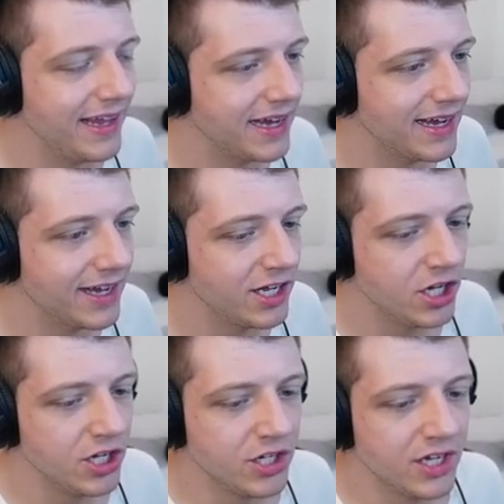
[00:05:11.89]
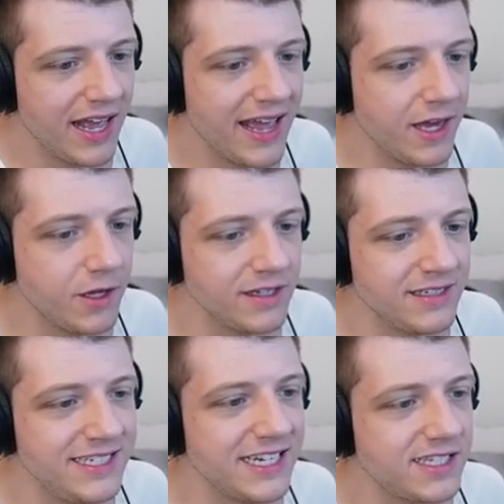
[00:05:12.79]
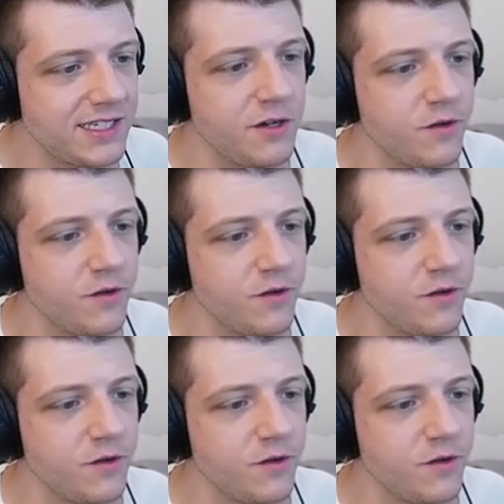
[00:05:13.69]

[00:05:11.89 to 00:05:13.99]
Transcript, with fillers: uh, a distant